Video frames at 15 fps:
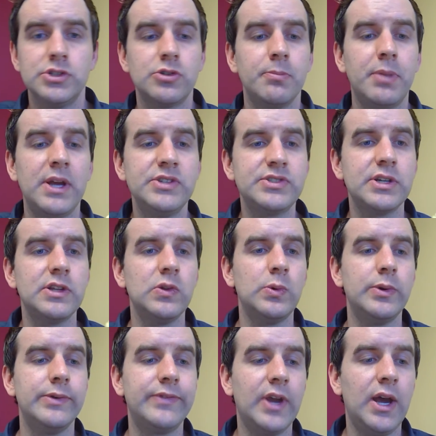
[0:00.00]
So
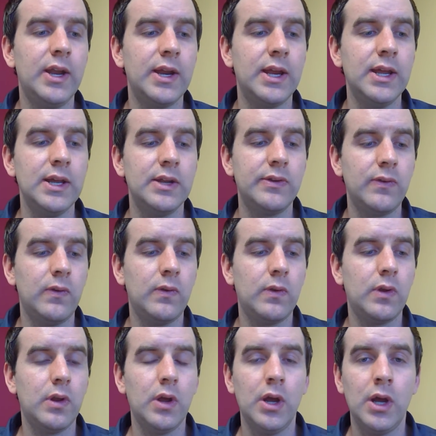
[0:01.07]
basically, we've got to get
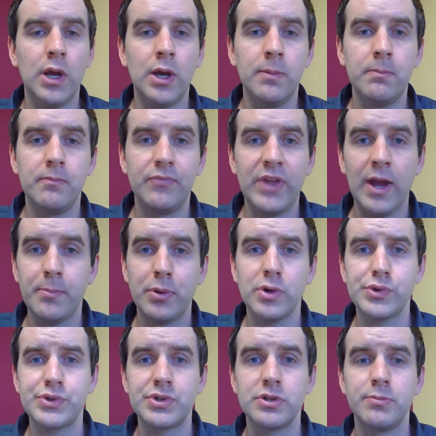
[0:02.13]
that
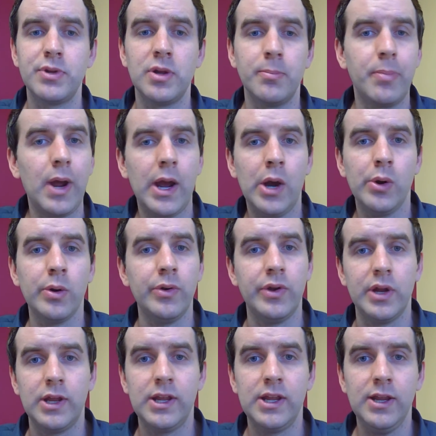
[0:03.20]
person to be
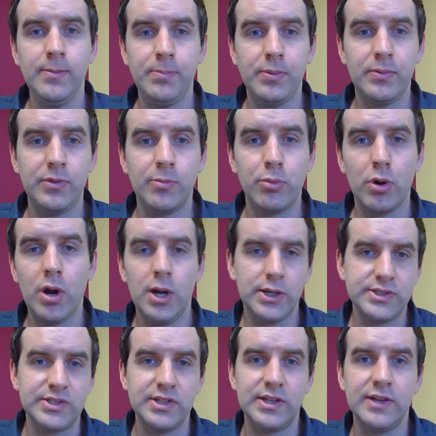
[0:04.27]
empowered to keep the
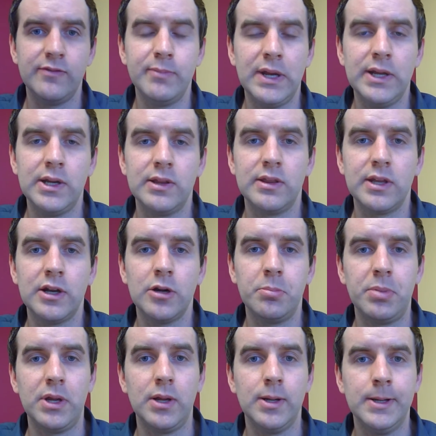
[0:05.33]
progress that they've made in
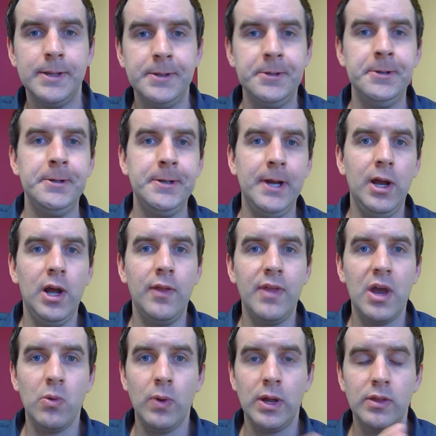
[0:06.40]
therapy.
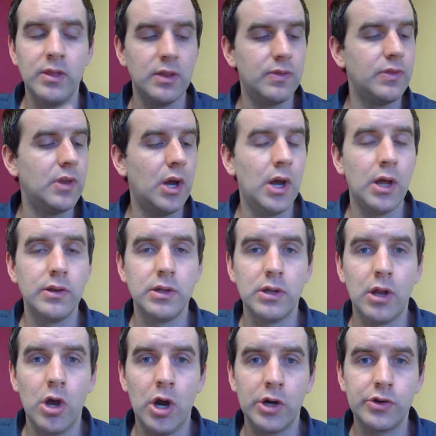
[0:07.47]
That way,
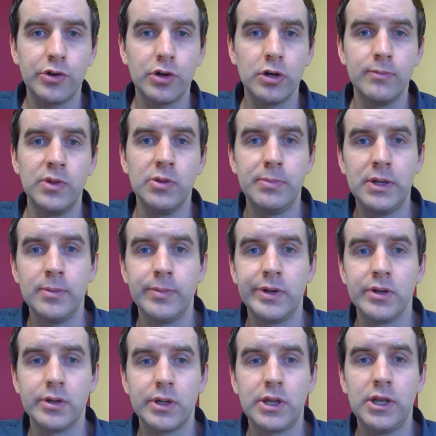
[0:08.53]
long term, they'll be
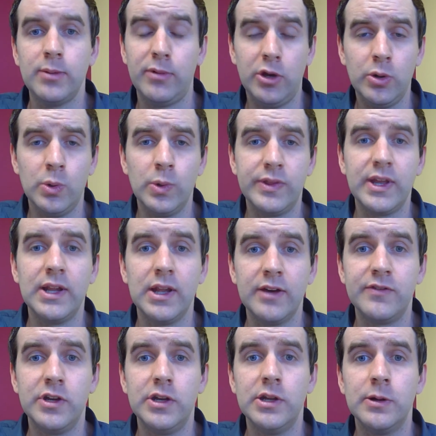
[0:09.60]
able to keep doing what they
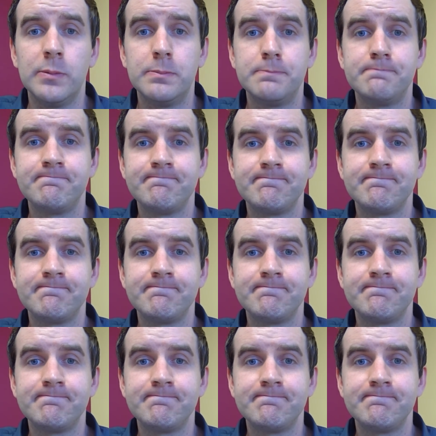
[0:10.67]
love to do.